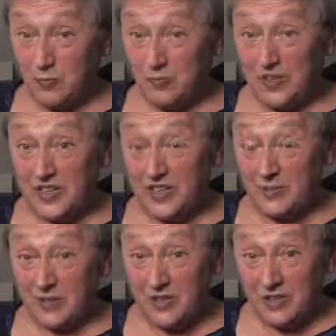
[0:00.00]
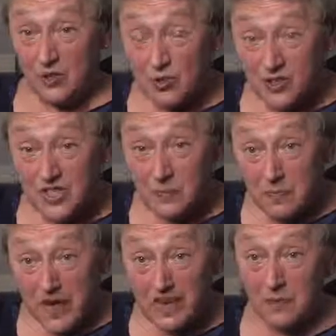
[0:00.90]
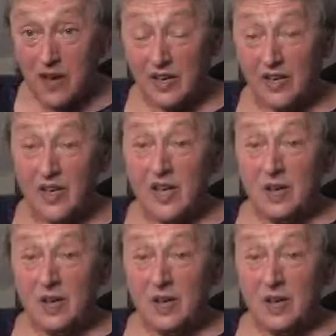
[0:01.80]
fit use to make a model,